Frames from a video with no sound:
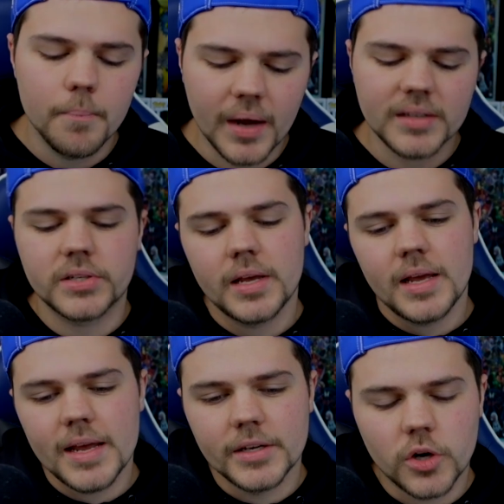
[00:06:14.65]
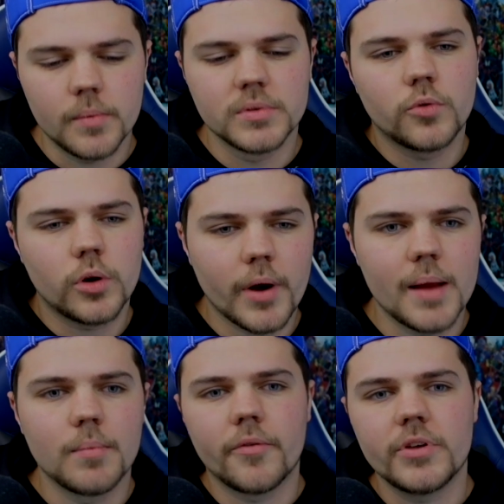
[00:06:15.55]
But in terms of what
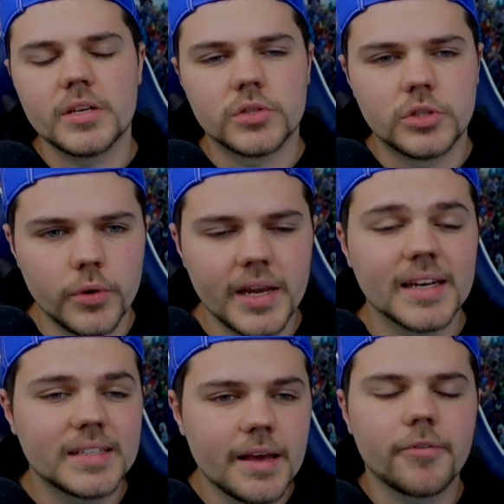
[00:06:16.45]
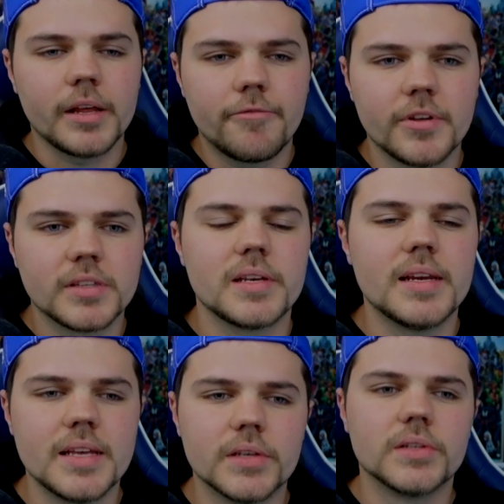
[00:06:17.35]
Ryan Murphy is doing, it definitely fits
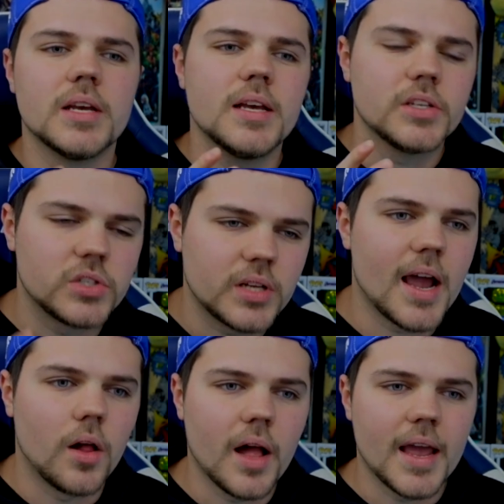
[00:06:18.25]
in his style,